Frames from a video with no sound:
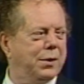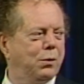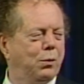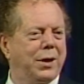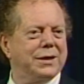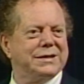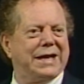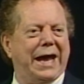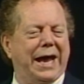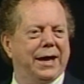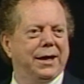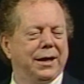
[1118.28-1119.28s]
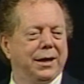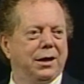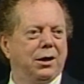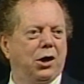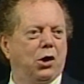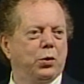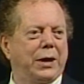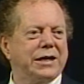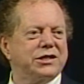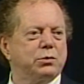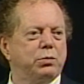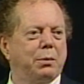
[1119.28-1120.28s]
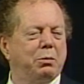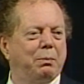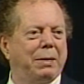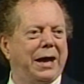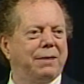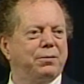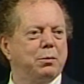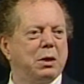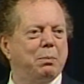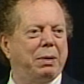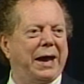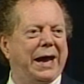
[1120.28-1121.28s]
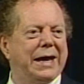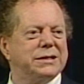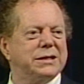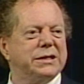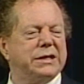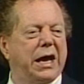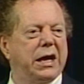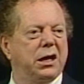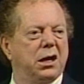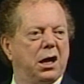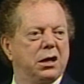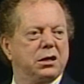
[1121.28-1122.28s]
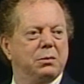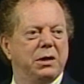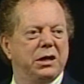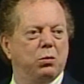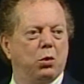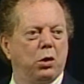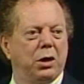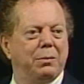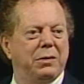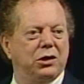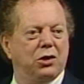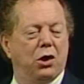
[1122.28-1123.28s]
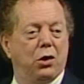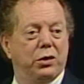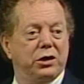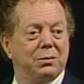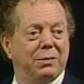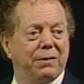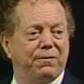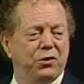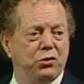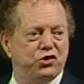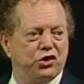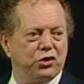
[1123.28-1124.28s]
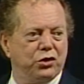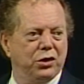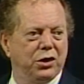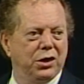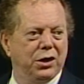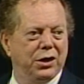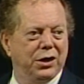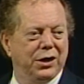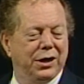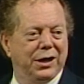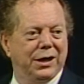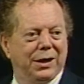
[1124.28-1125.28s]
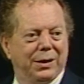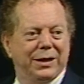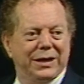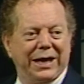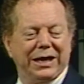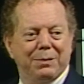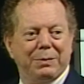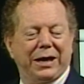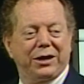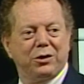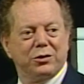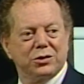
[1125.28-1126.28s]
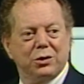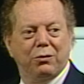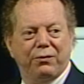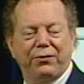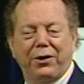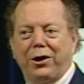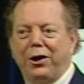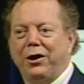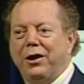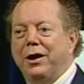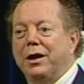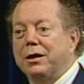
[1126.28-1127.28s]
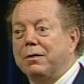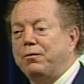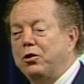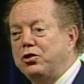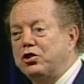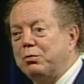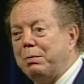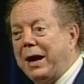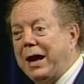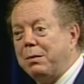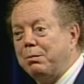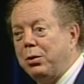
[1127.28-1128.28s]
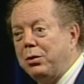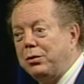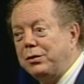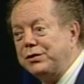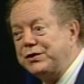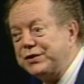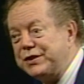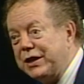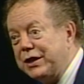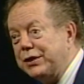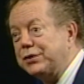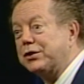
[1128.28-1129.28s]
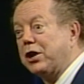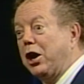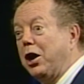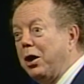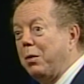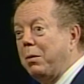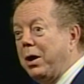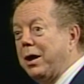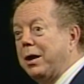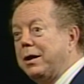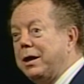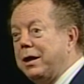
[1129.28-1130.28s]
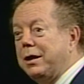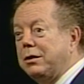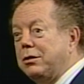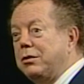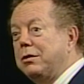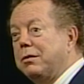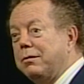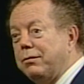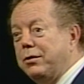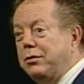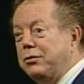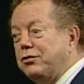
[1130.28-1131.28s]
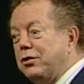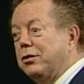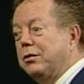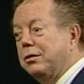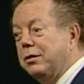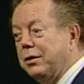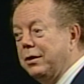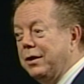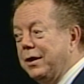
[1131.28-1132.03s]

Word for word: what, what's that? oh, that's the rubber band from the past that's hanging on to me that won't let me go into my future. And then I get back here so far, the future band pulls and says, Come on into your future.